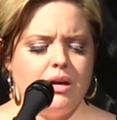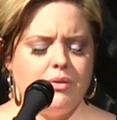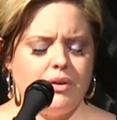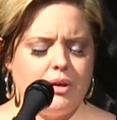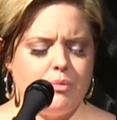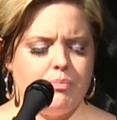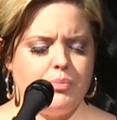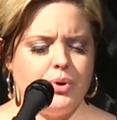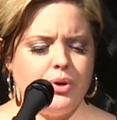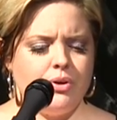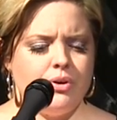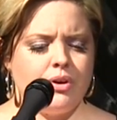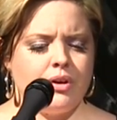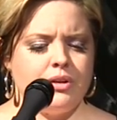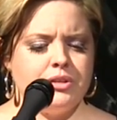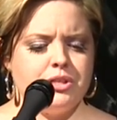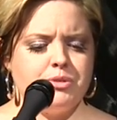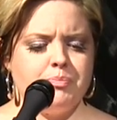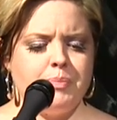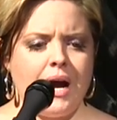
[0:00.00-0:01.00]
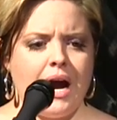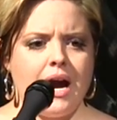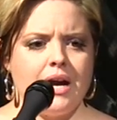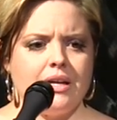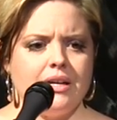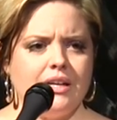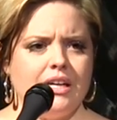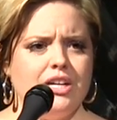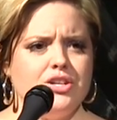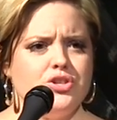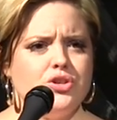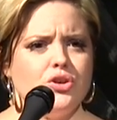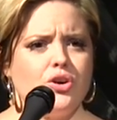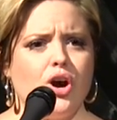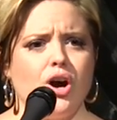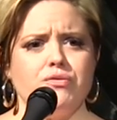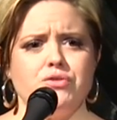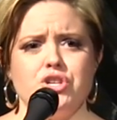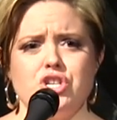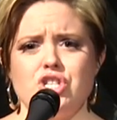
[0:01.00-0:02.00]
he put it on his back and he took
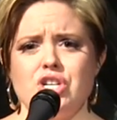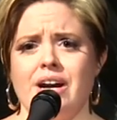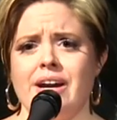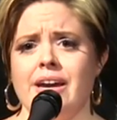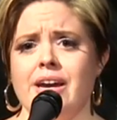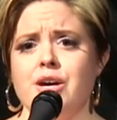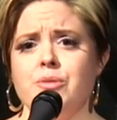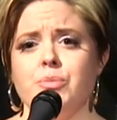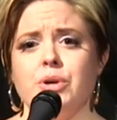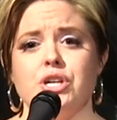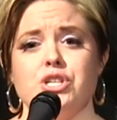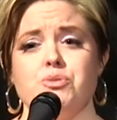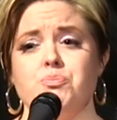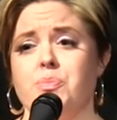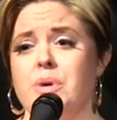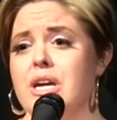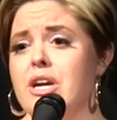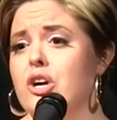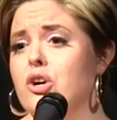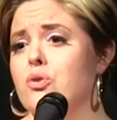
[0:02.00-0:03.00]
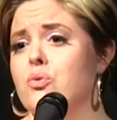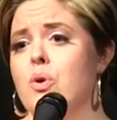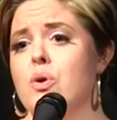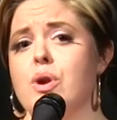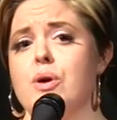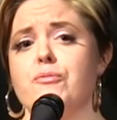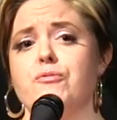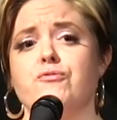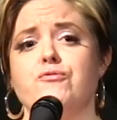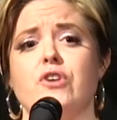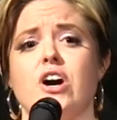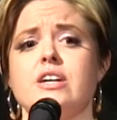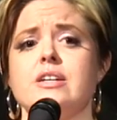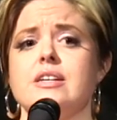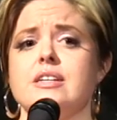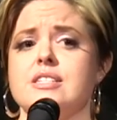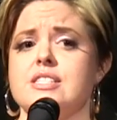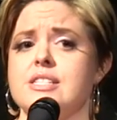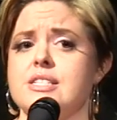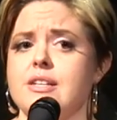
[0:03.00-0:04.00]
off to Cheyenne because being a grown up
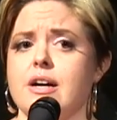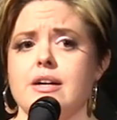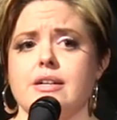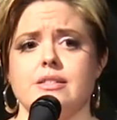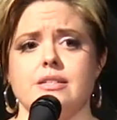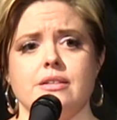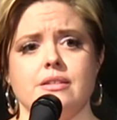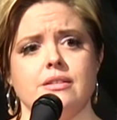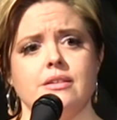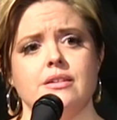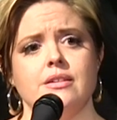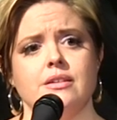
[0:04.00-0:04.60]
fucking sucked?